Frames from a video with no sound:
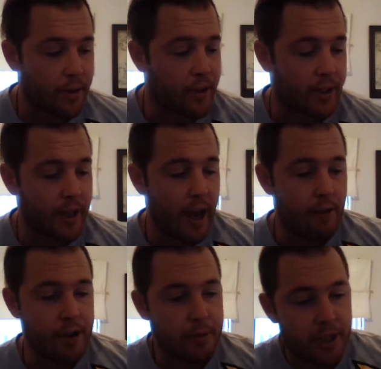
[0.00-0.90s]
It's just an
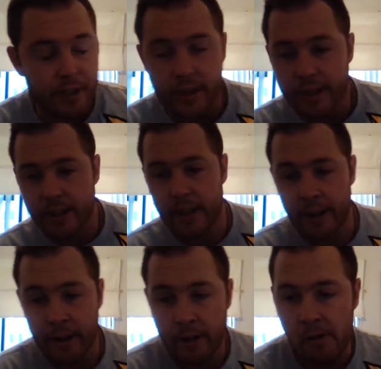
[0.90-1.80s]
outrage machine, like you say,
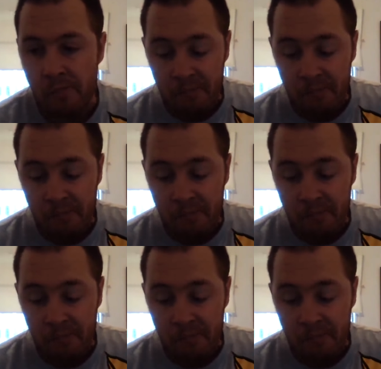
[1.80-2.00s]
you know?